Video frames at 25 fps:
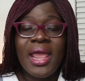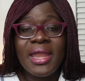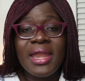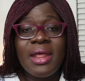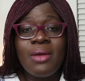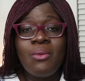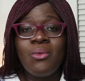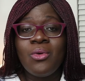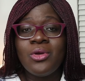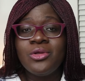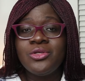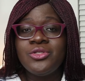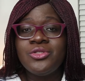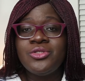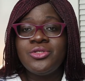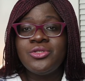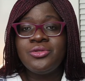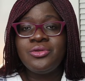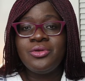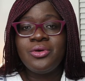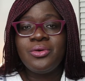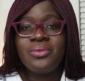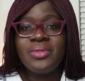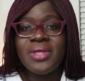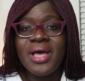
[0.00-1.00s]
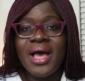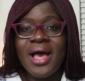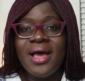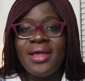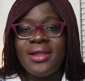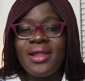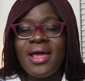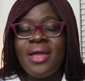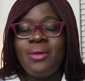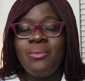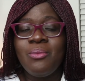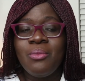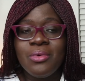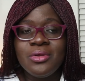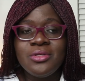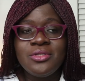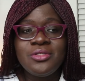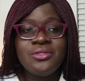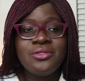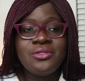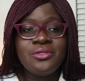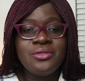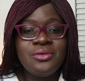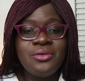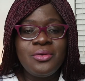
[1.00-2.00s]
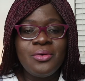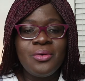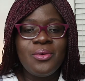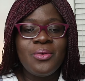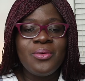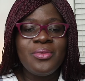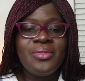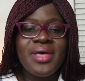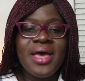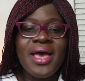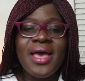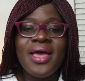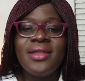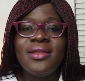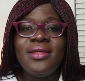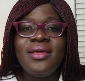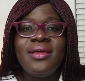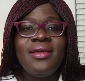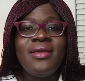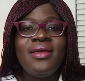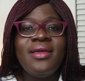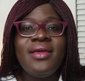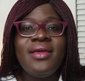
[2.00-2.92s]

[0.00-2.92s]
And I want you to know that. I want you to know that